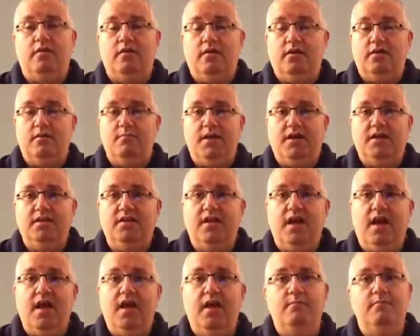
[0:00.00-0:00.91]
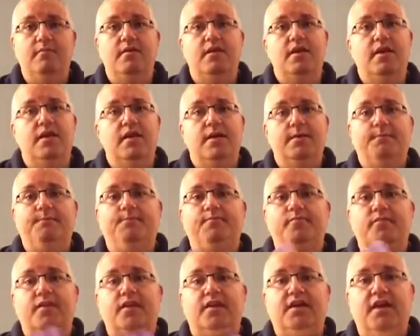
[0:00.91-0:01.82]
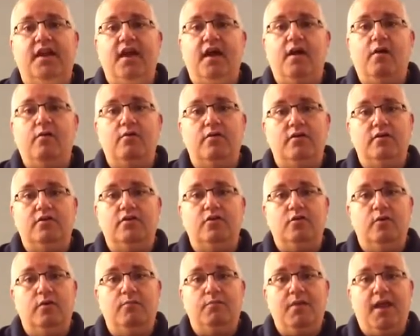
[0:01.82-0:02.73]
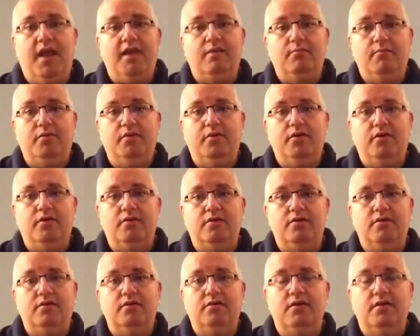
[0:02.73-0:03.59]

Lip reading: In the meantime, get out you a blank book,